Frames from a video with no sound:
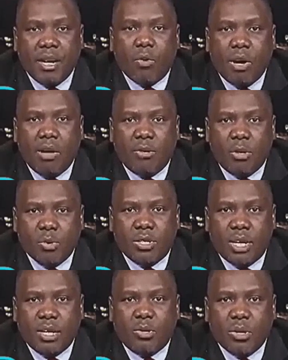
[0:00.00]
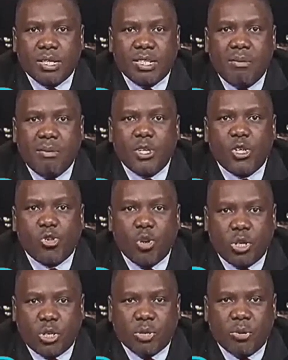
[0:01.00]
They could have used that to establish
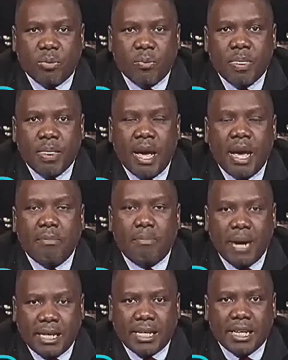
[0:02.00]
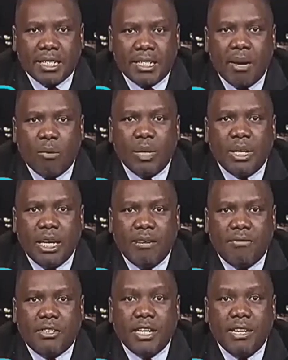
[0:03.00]
structure and patterns that will
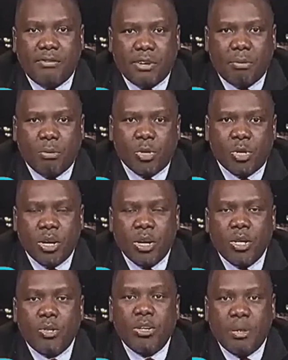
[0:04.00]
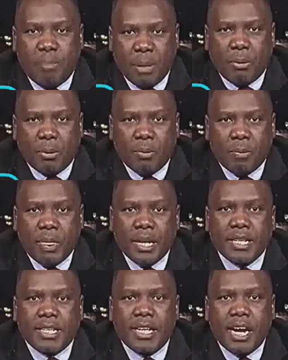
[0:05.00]
give deliverables to the people.
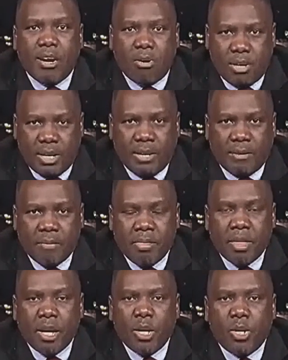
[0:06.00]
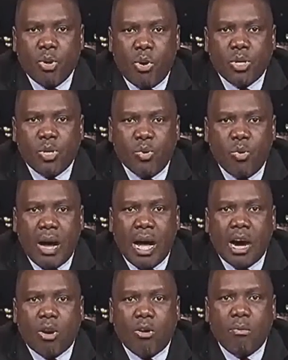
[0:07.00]
Secondly, those who
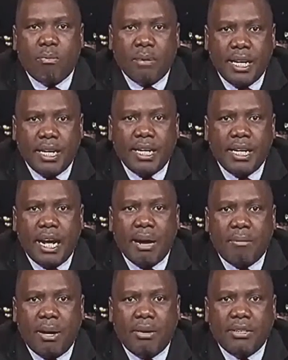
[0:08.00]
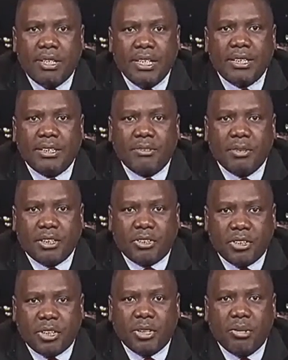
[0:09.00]
are complaining about this
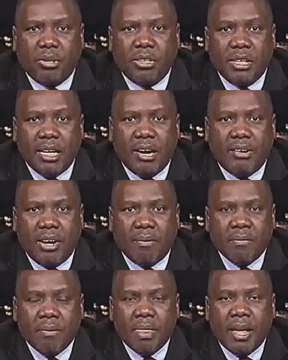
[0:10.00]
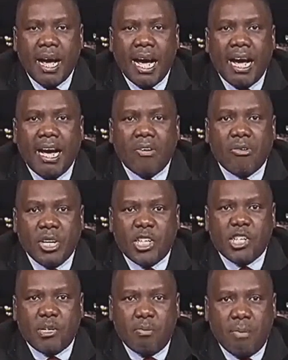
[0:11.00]
restriction on the naira are
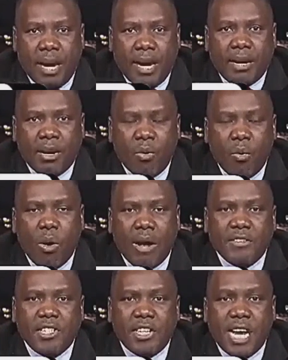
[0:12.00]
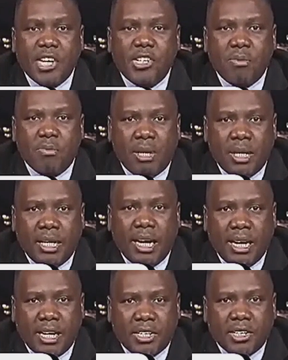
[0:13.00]
rich men who have stashed money
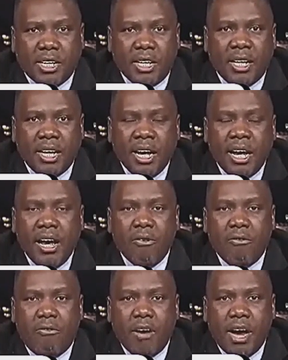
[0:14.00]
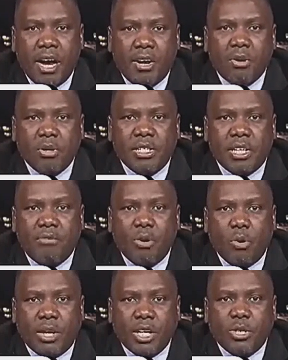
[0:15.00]
allegedly in various safe
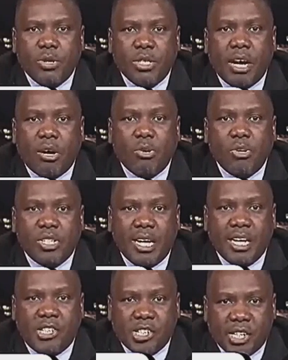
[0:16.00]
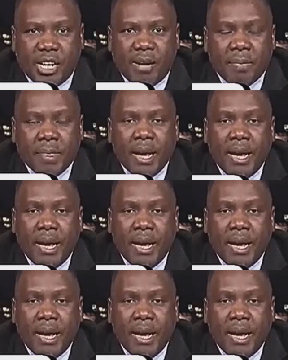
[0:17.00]
locations across Nigeria.